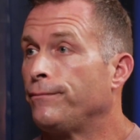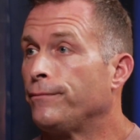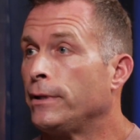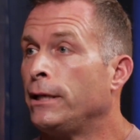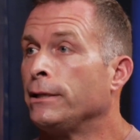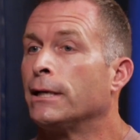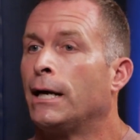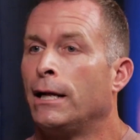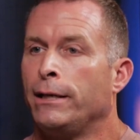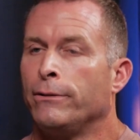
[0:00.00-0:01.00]
Okay. And
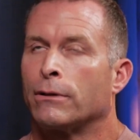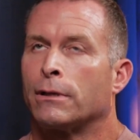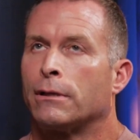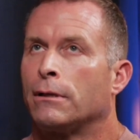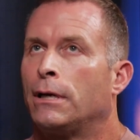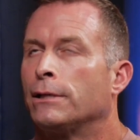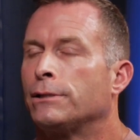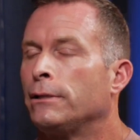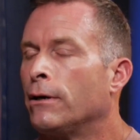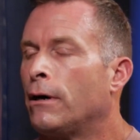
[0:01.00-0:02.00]
con- and
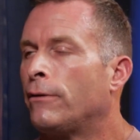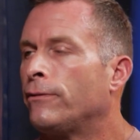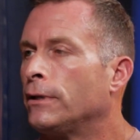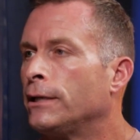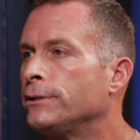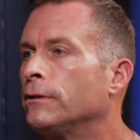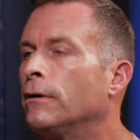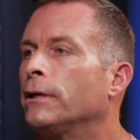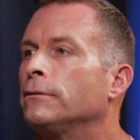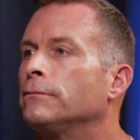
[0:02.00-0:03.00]
constantly awfulizing
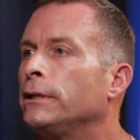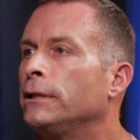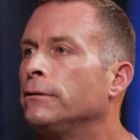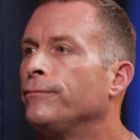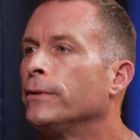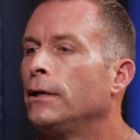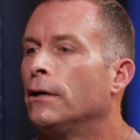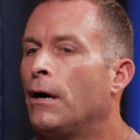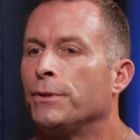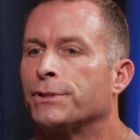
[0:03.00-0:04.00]
on it and
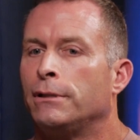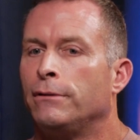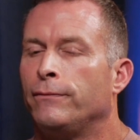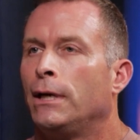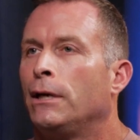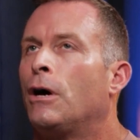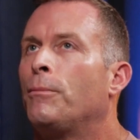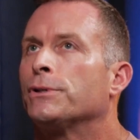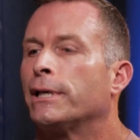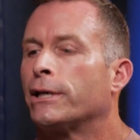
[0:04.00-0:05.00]
almost con-
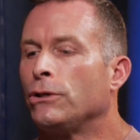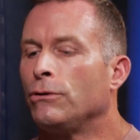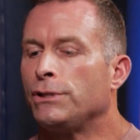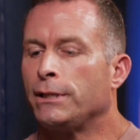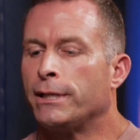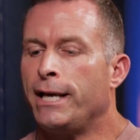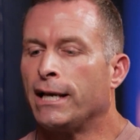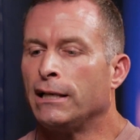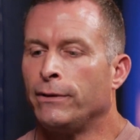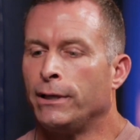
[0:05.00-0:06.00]
almost like using the
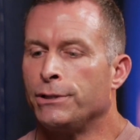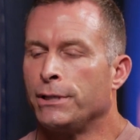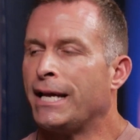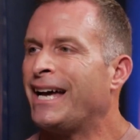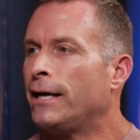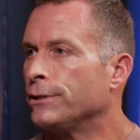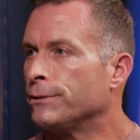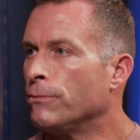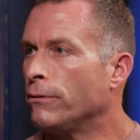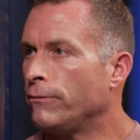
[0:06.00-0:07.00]
negative energy as
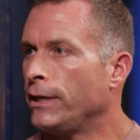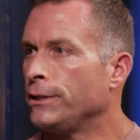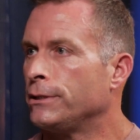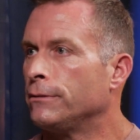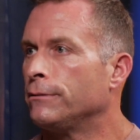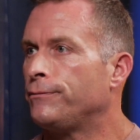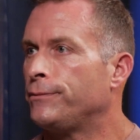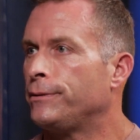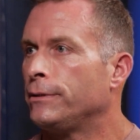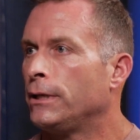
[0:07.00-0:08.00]
motivation
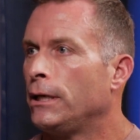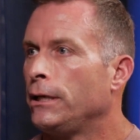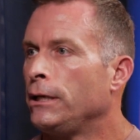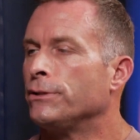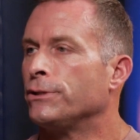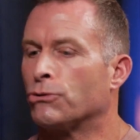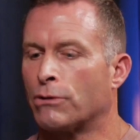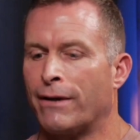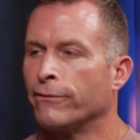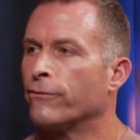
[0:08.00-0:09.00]
you know as a driving